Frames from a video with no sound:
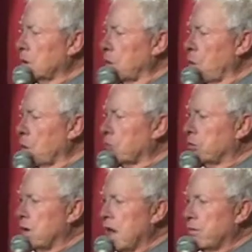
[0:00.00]
the
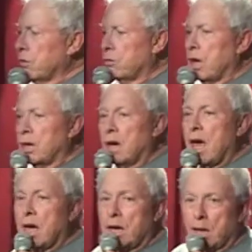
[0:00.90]
horse never said
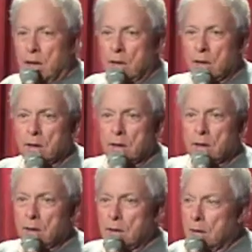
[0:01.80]
nay.
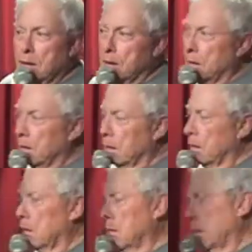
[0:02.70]
Good.
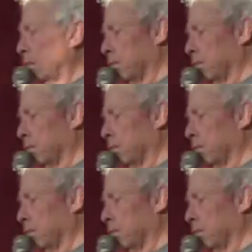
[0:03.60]
Yeah,